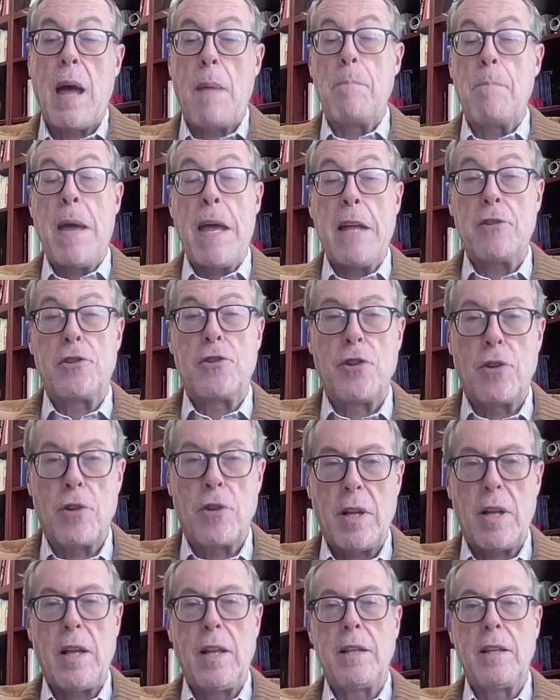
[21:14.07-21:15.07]
a
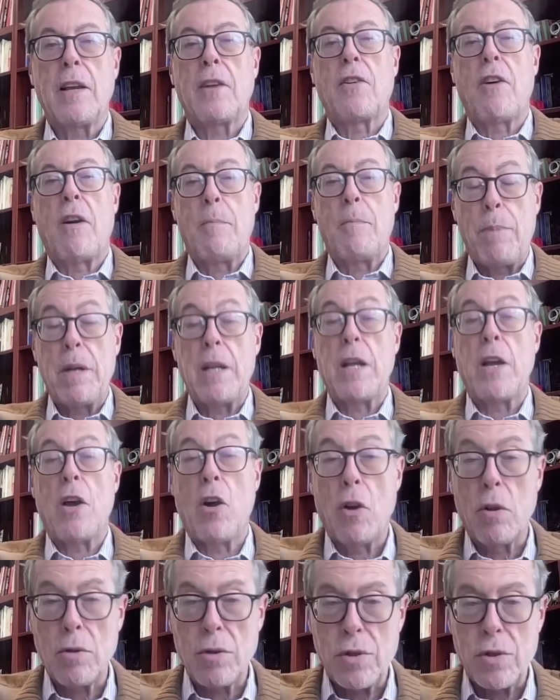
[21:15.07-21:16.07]
mentor in the
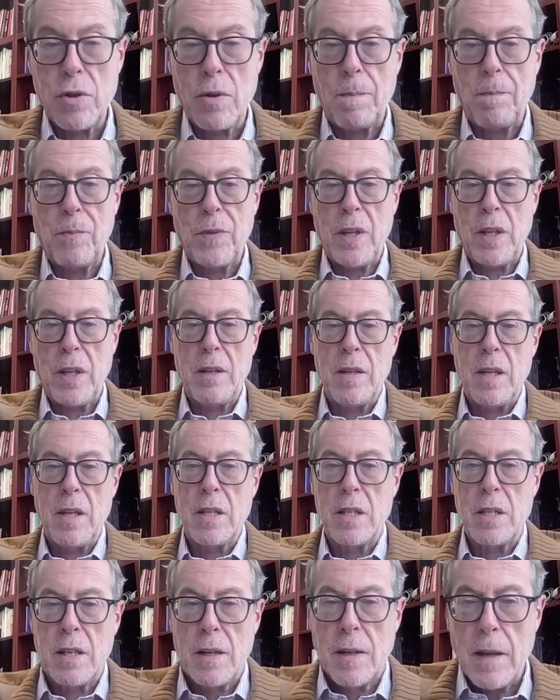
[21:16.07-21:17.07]
company also in
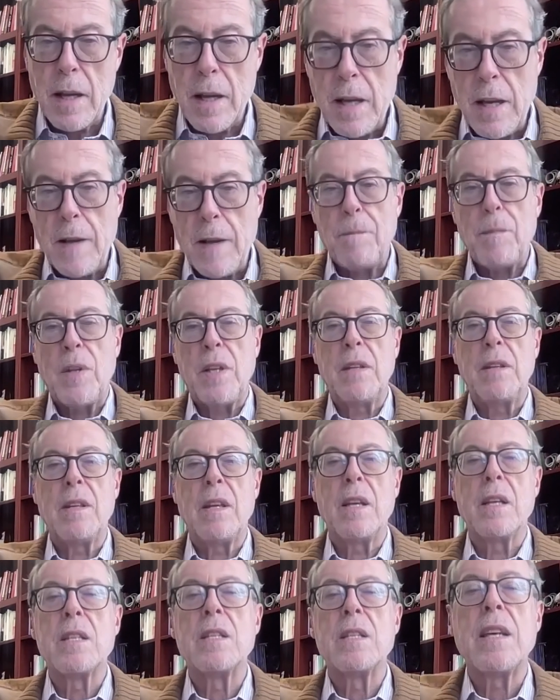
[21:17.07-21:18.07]
these
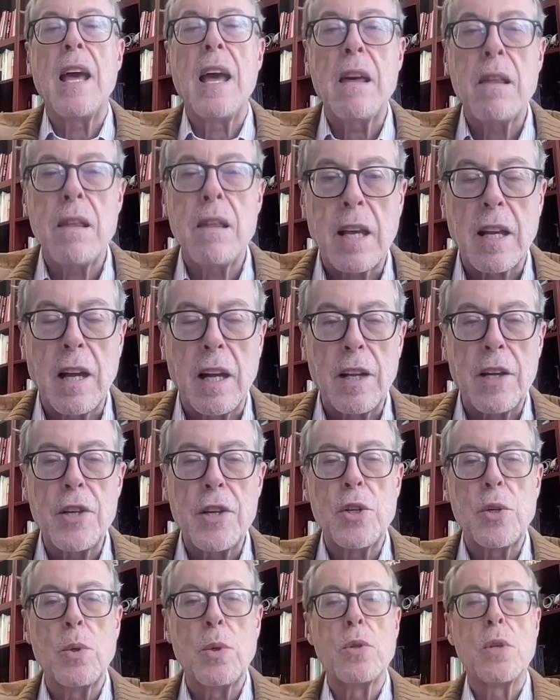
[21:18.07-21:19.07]
ethical
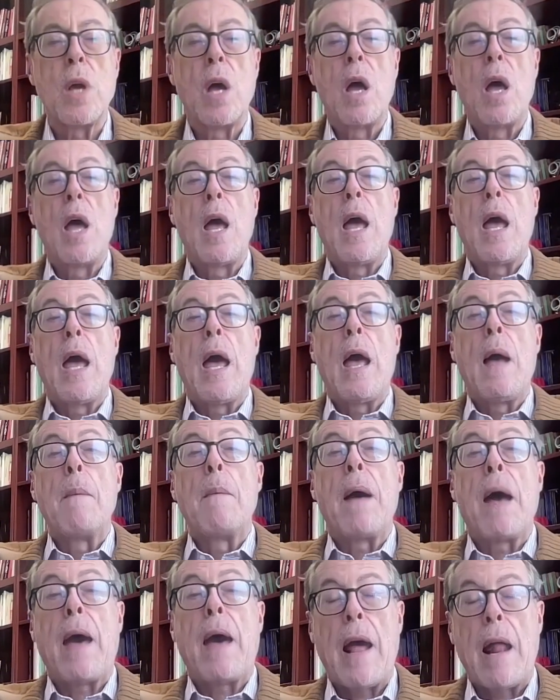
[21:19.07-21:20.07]
issues,
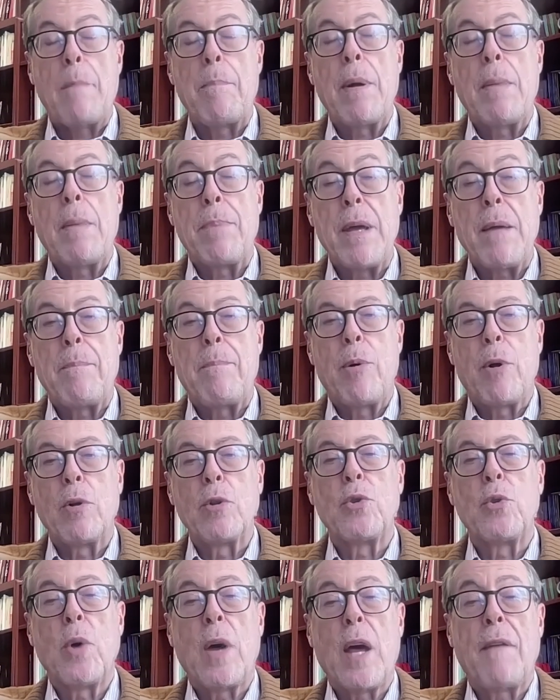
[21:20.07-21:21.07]
help
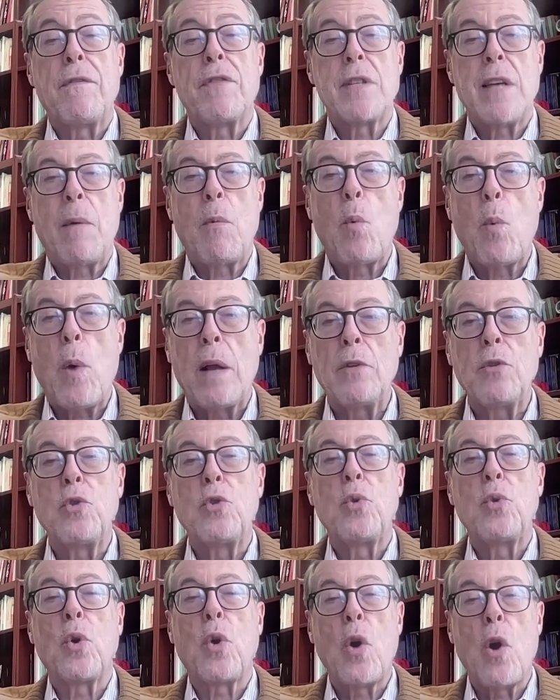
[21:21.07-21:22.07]
people to have
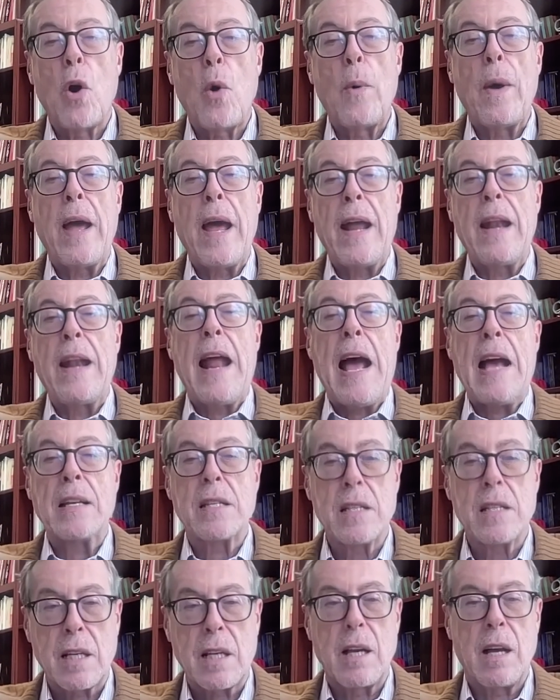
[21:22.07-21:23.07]
someone to go and
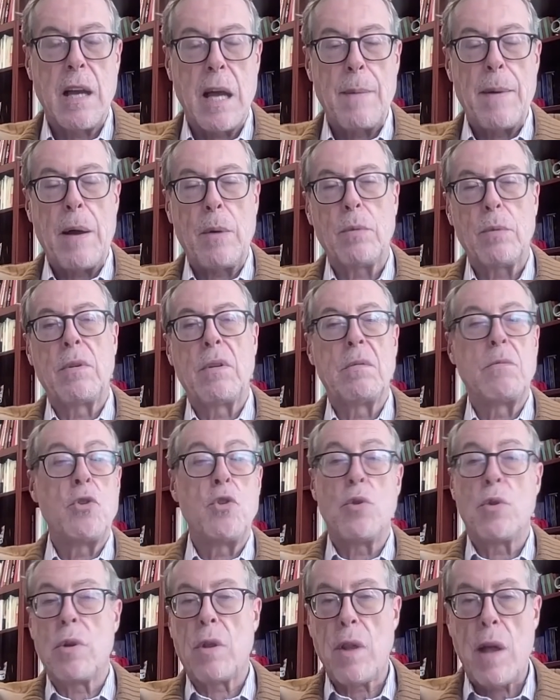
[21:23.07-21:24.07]
ask about
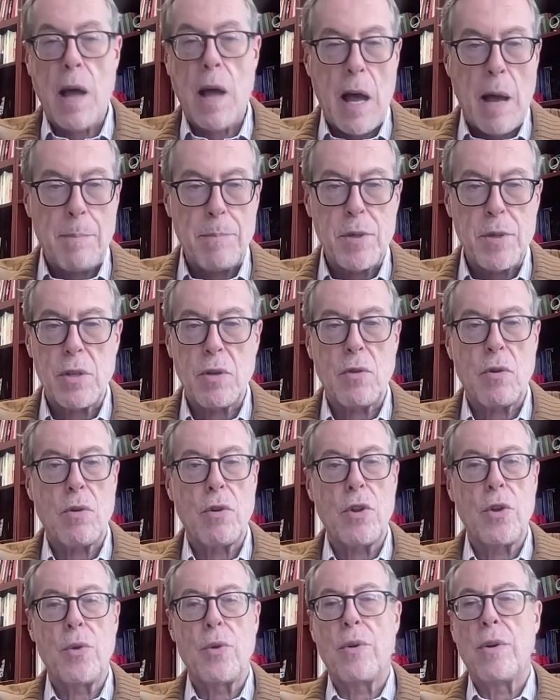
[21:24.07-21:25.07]
your doubts
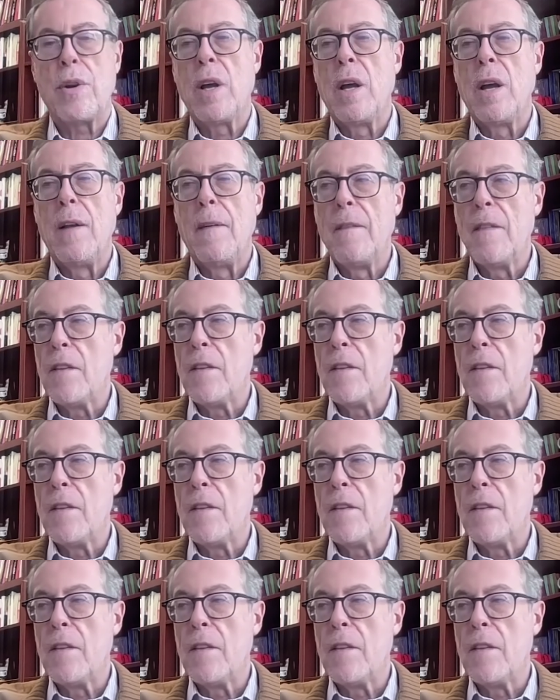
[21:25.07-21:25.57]
or your